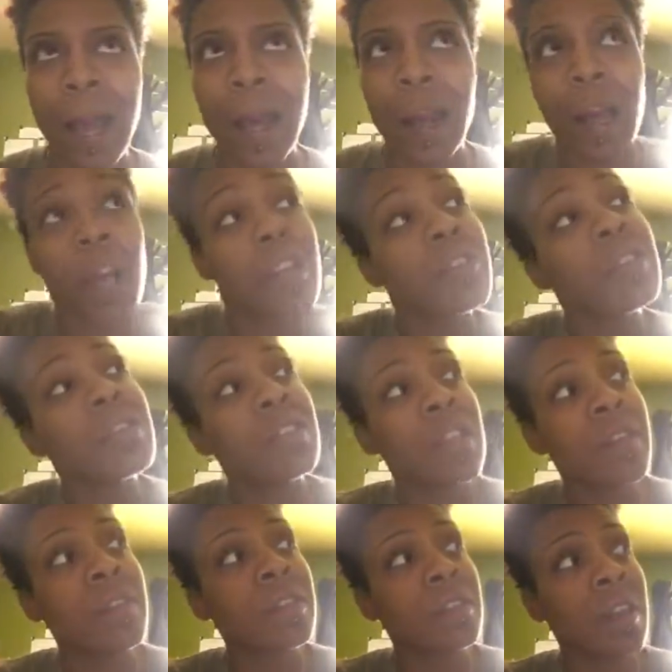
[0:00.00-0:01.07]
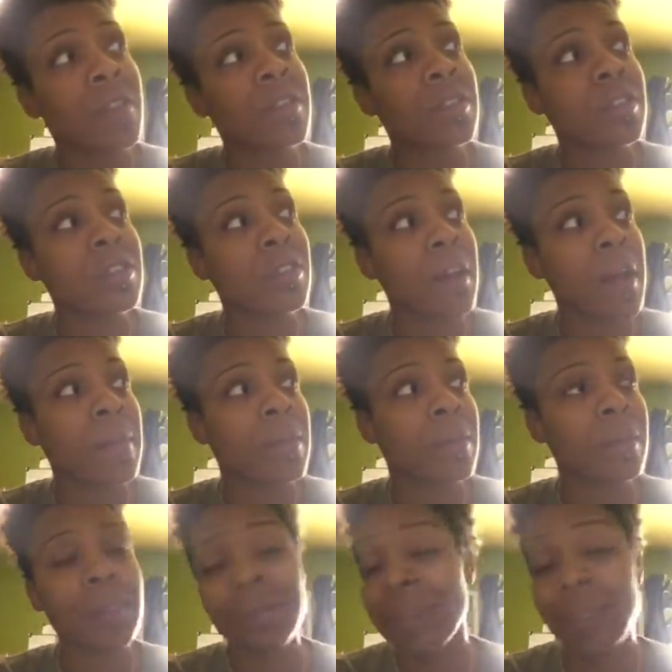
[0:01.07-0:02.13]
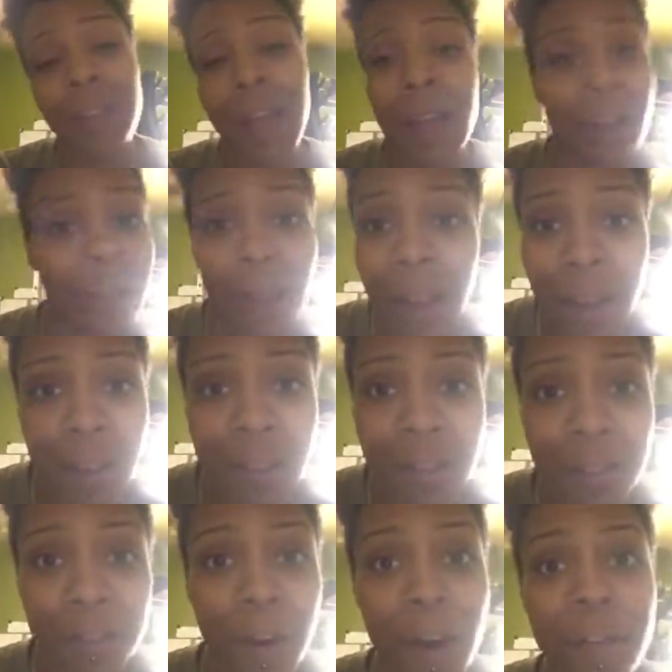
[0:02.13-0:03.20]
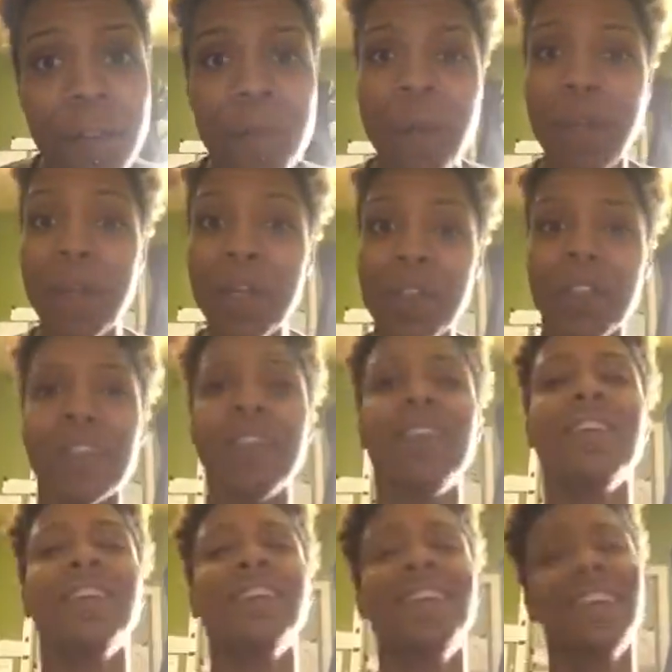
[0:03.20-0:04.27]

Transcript: I got 177 subscribers. That's not a lot, far from a million.